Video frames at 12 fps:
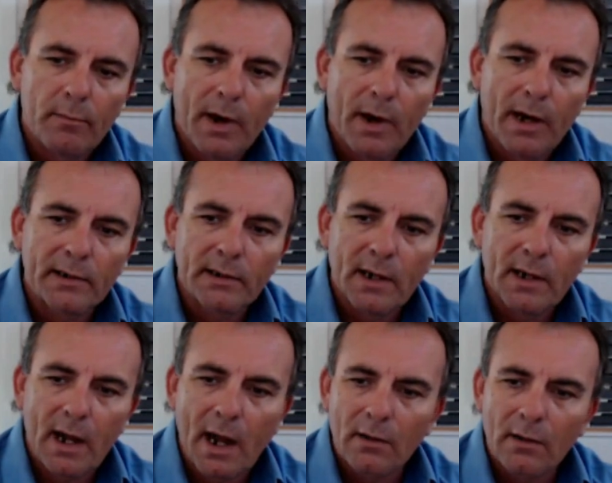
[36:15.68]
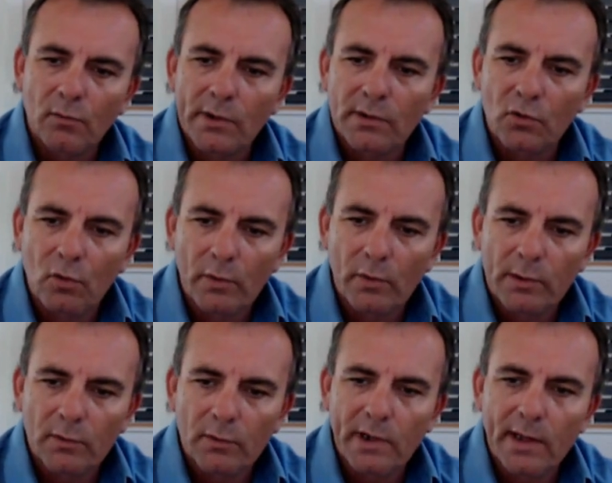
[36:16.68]
But we
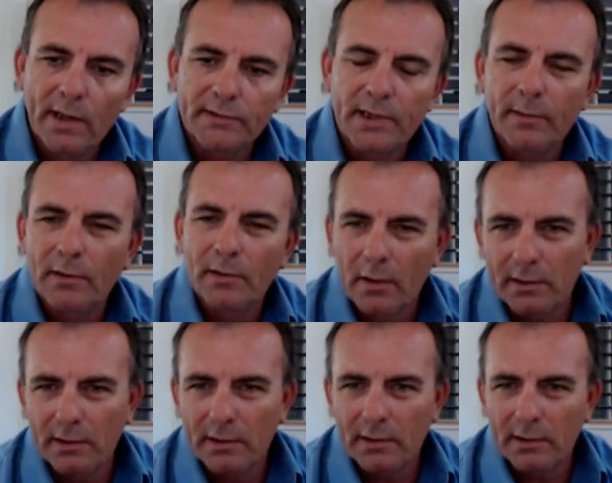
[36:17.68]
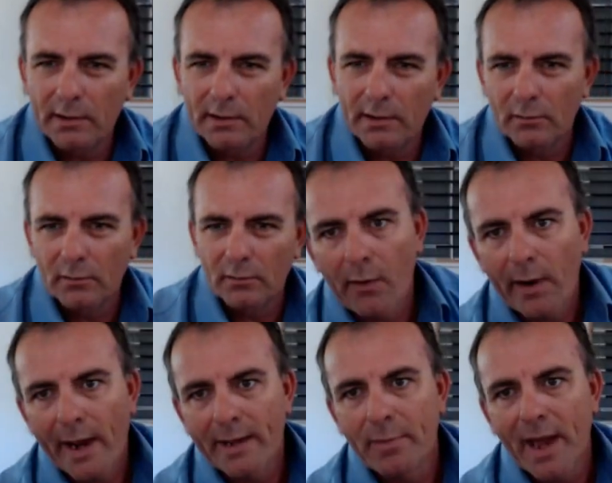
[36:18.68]
normally would look at something like what's called an
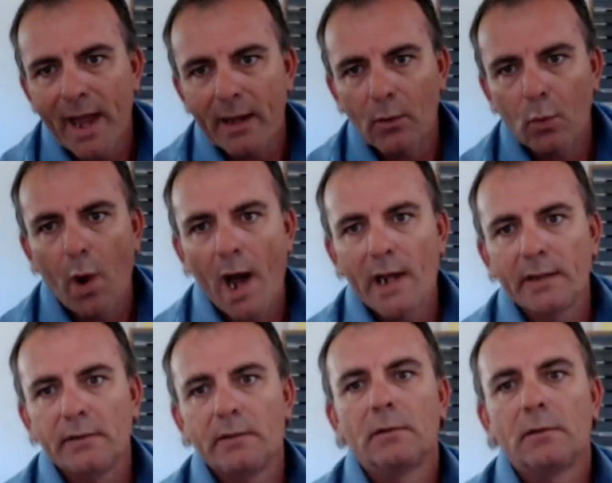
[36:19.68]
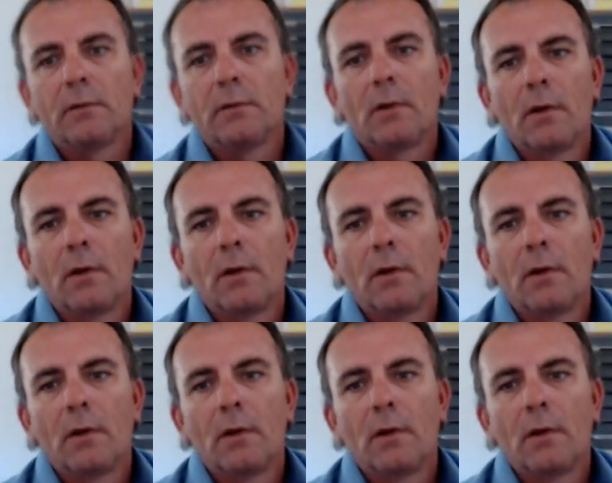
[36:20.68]
RA Pack 1,